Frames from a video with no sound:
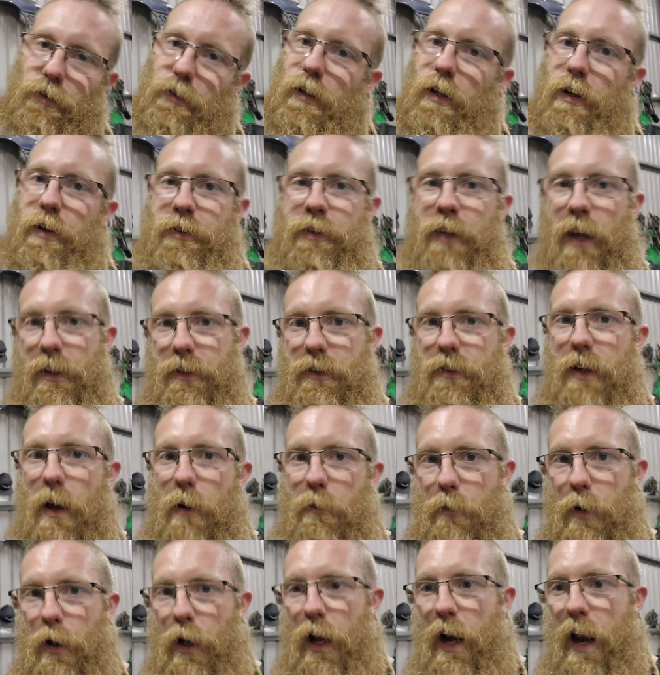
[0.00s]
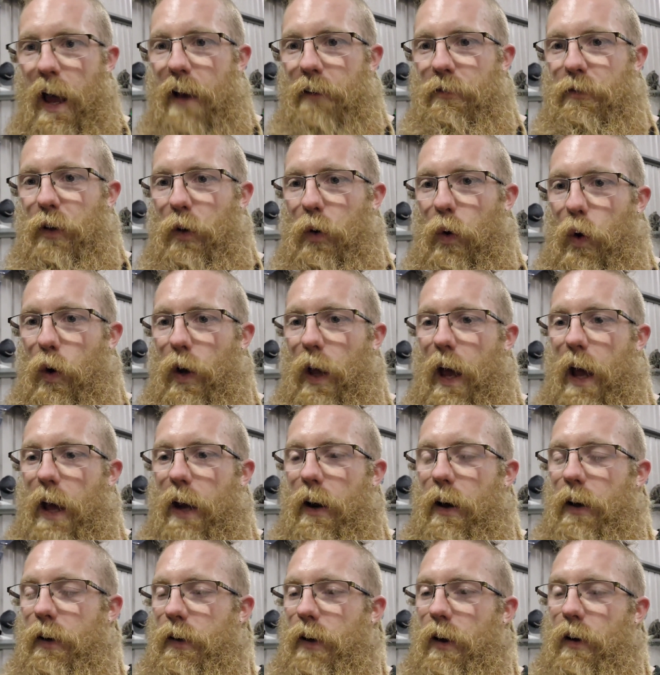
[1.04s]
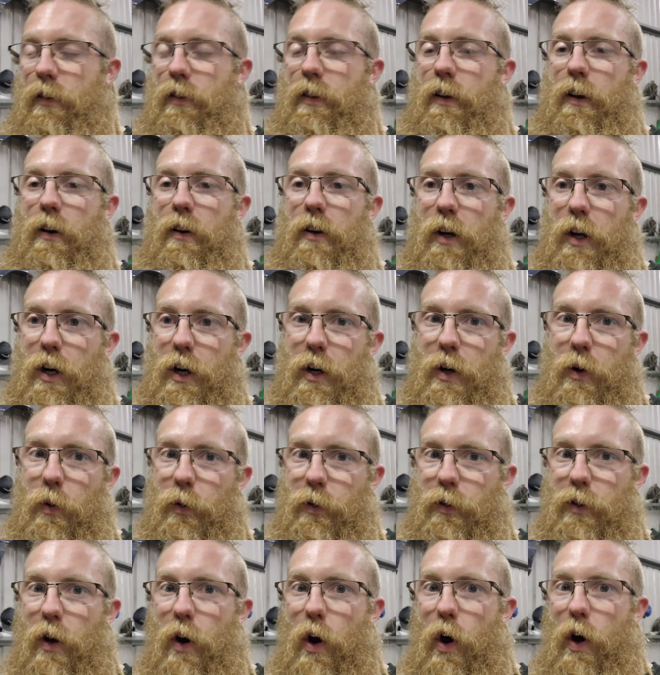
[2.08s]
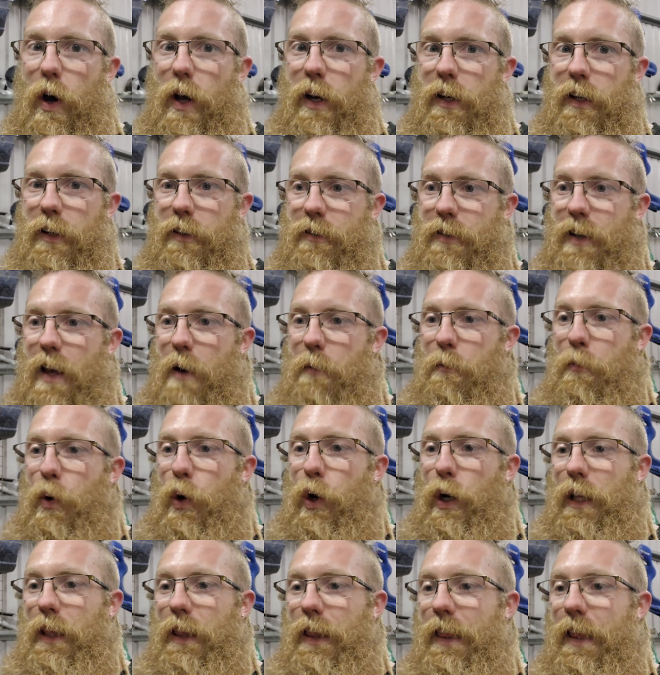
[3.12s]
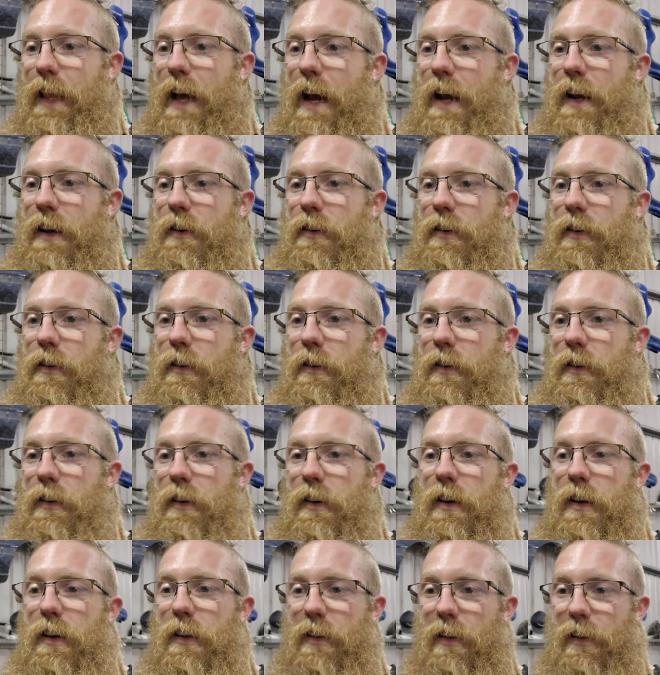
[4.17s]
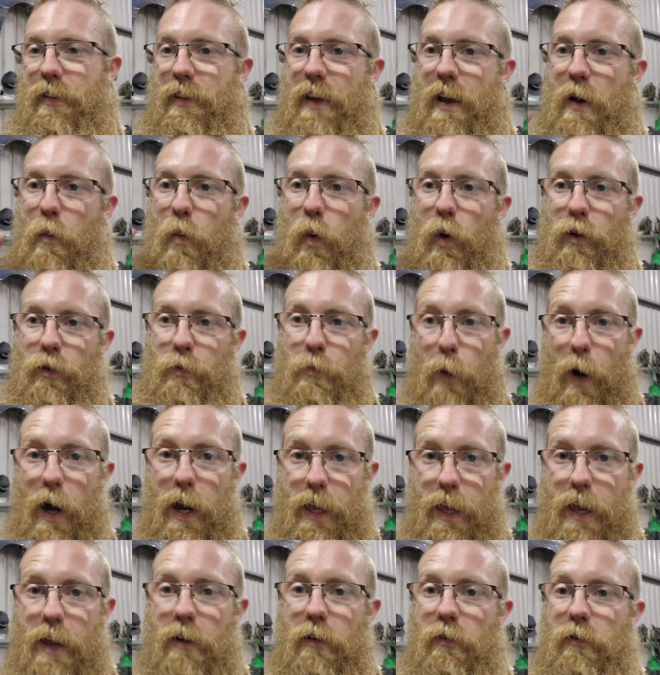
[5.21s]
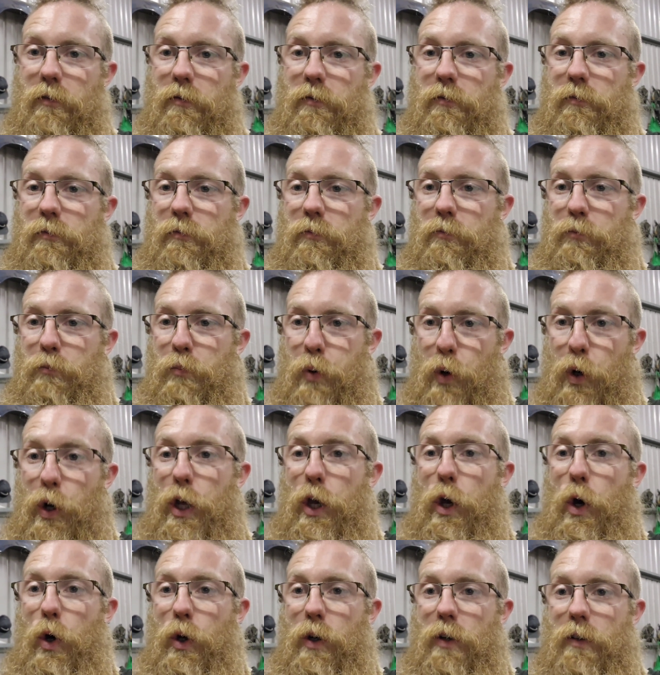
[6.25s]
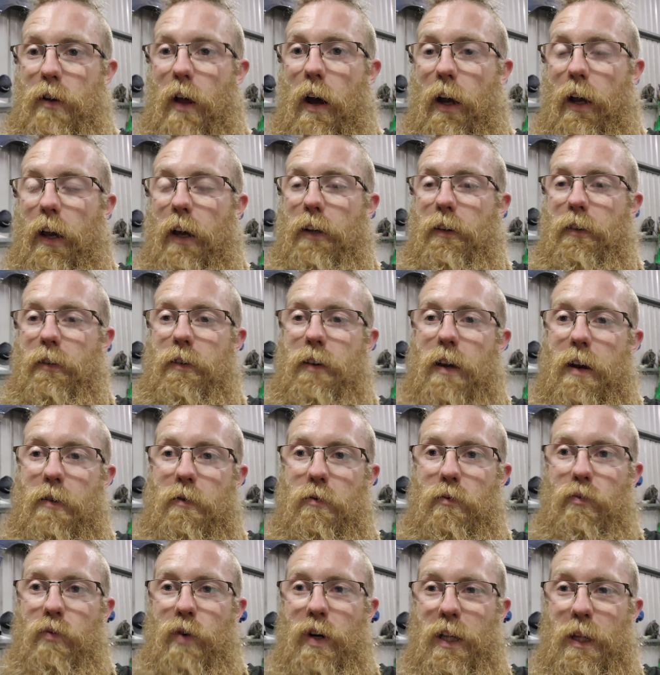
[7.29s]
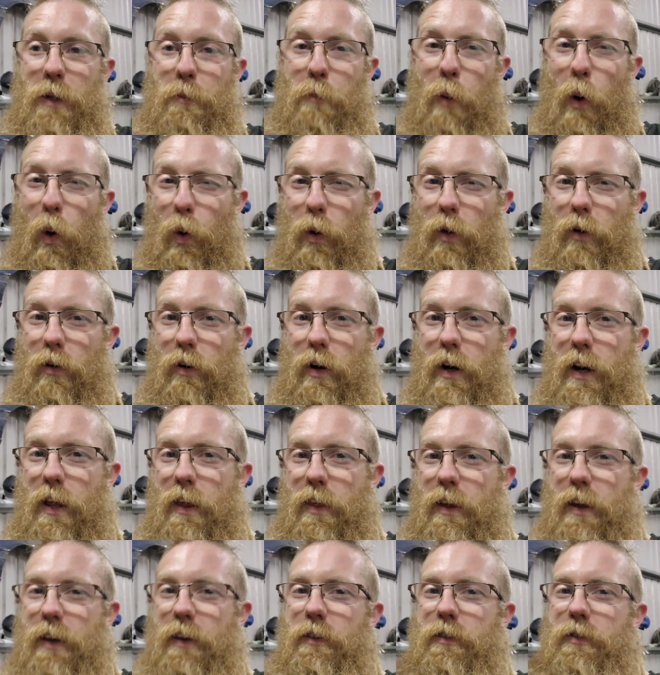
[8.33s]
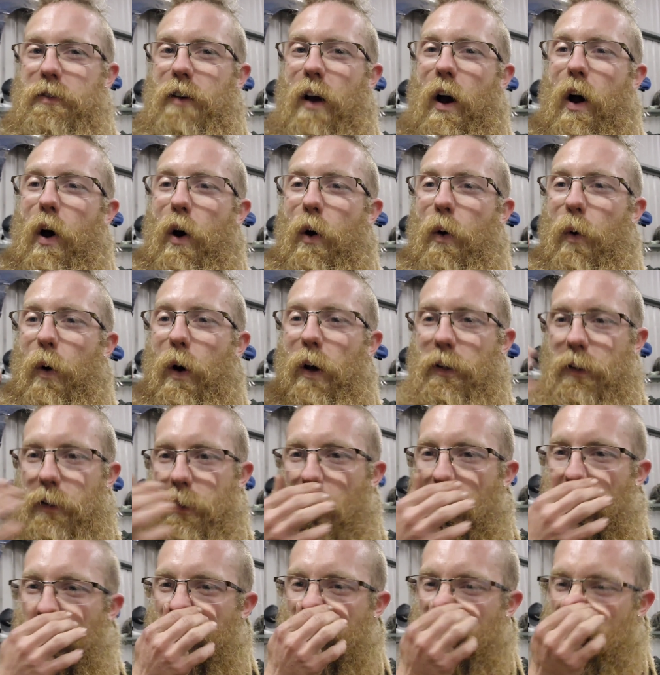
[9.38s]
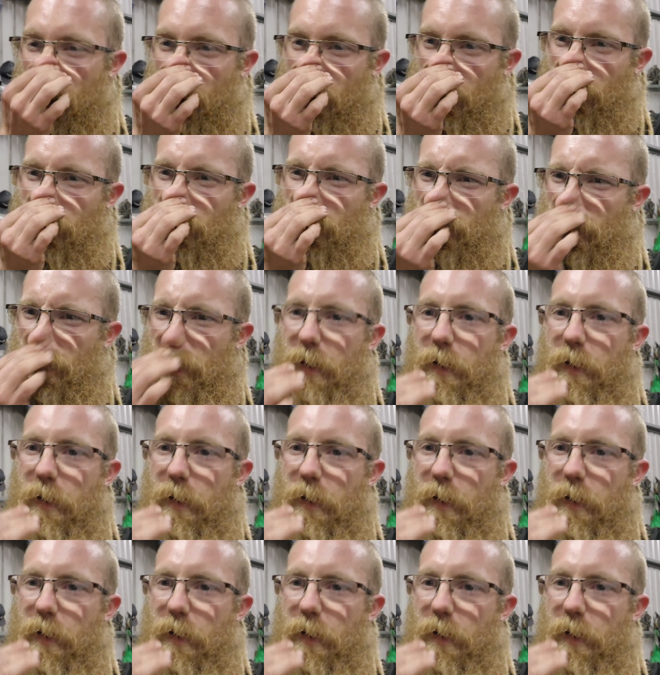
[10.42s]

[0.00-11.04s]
that's something I'm going to have to look at. I don't think I'm going to do it tonight. It's getting pretty late. The thing was braking pretty good. Like, it didn't really pull or anything, so I don't think it's